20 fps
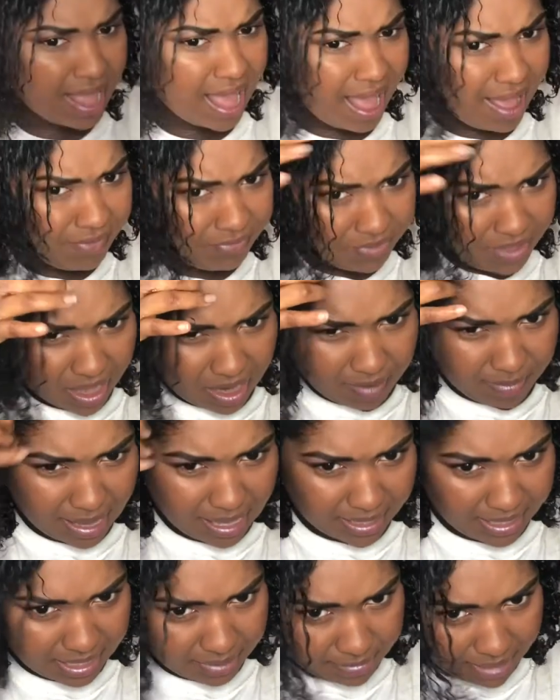I thought
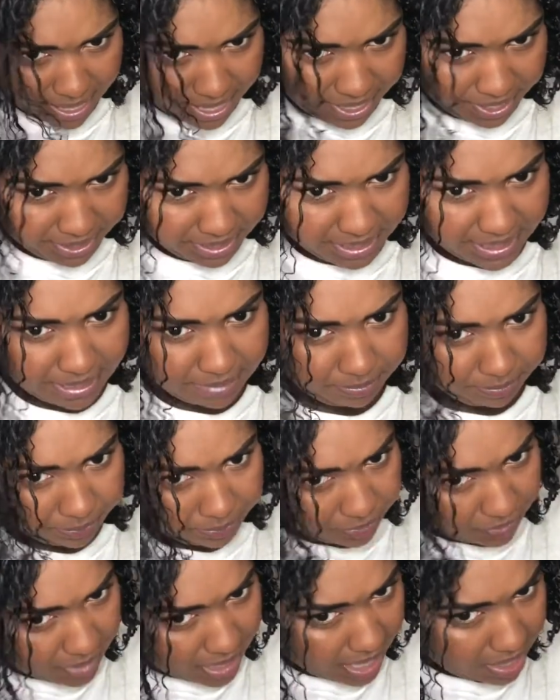about getting my hair cut.
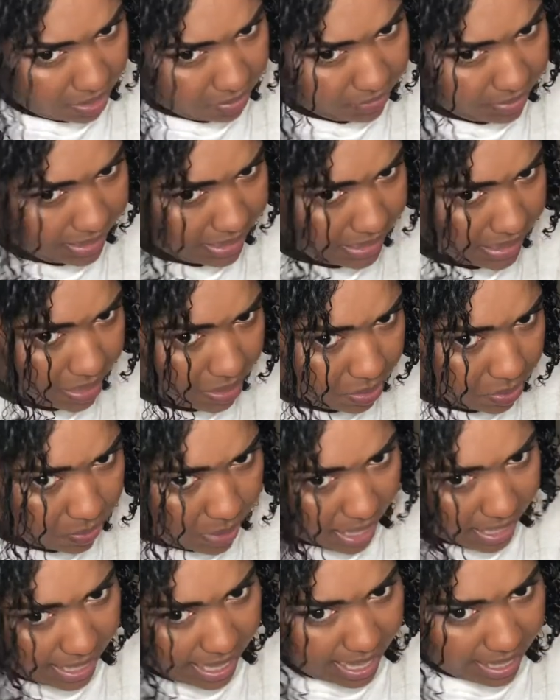I don't really know.
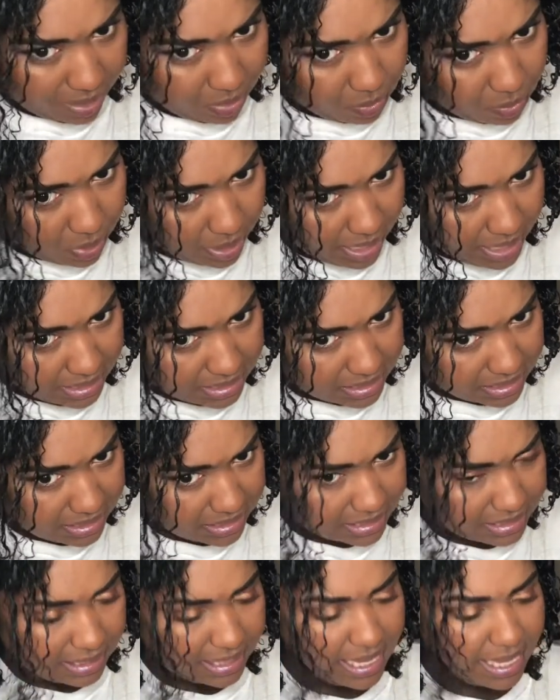I kind of wanted to
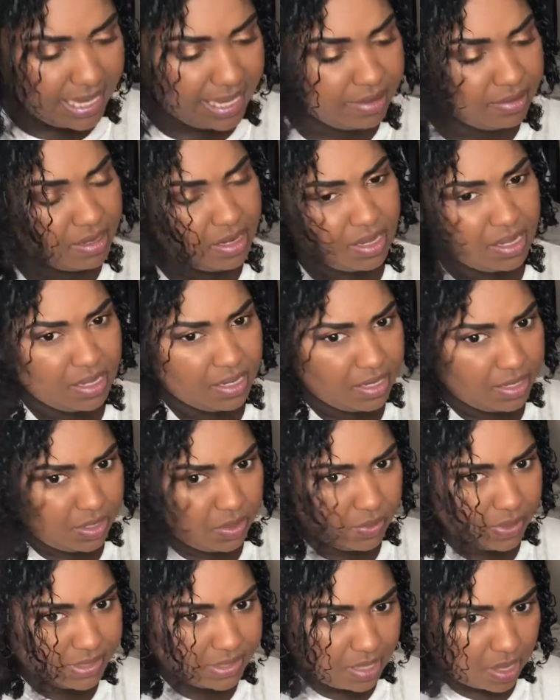just let it
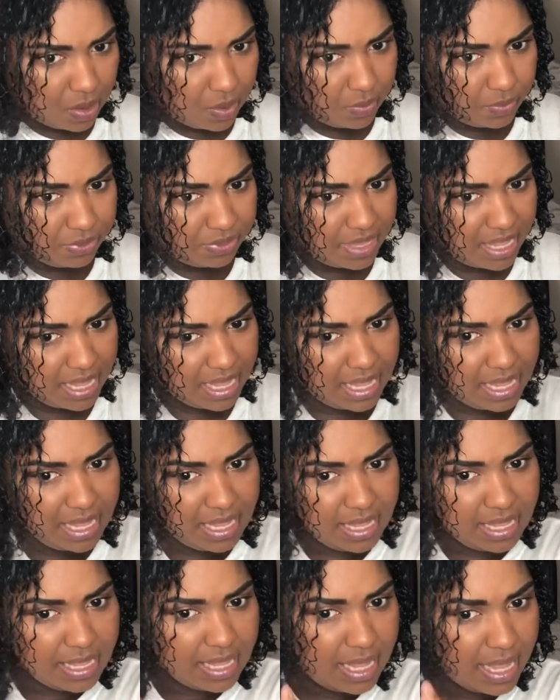do its own
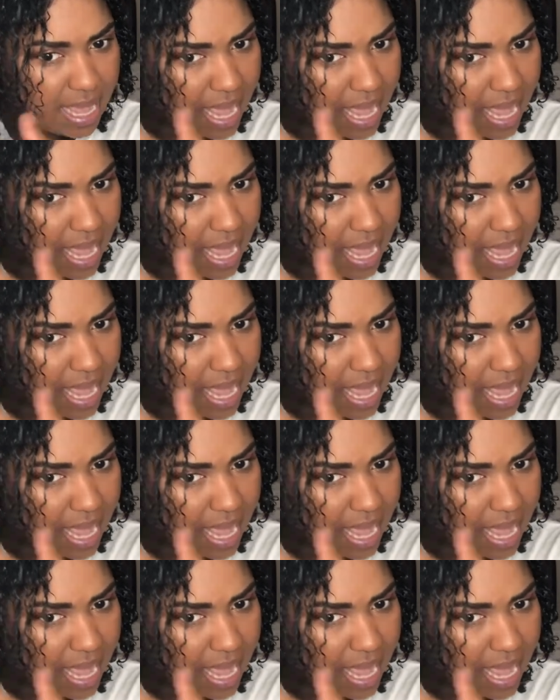thing.